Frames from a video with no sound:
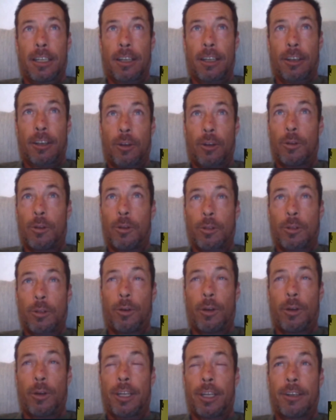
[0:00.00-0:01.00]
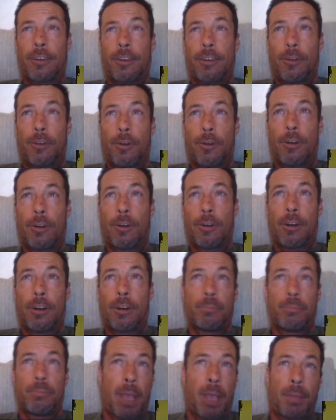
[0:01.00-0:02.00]
a gold coin,
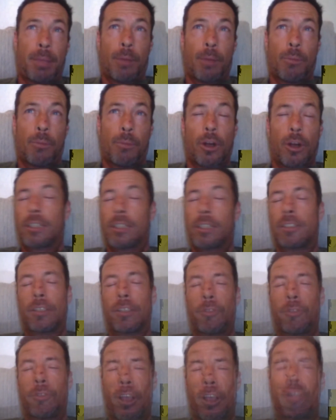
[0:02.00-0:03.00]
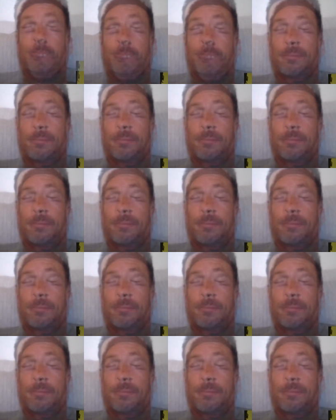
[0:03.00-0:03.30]
or maybe a Morgan silver dollar.